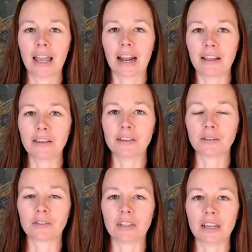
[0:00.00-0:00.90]
and I think
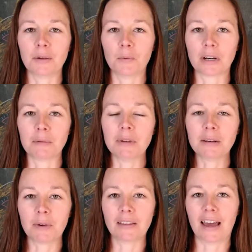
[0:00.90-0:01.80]
you'll see what I
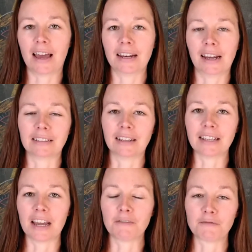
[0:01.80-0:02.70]
mean by that as I
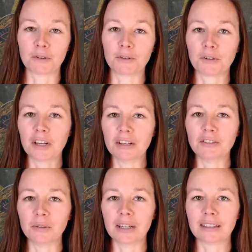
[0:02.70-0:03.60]
get further
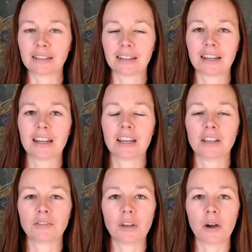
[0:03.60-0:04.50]
into it.
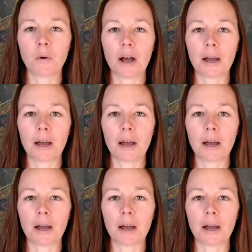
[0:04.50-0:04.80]
So